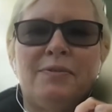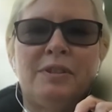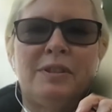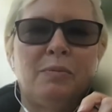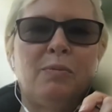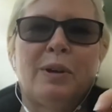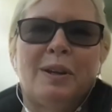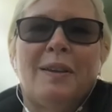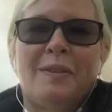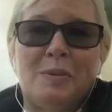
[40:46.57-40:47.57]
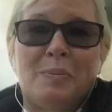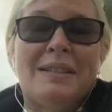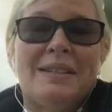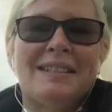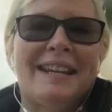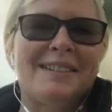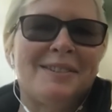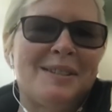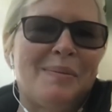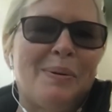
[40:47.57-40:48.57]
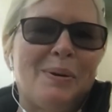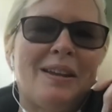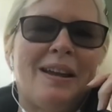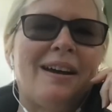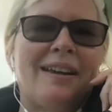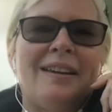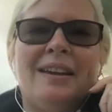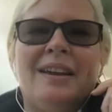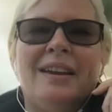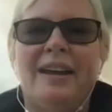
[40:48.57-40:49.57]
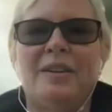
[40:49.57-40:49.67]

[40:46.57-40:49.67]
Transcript: to working on those mix of standards that both Kai and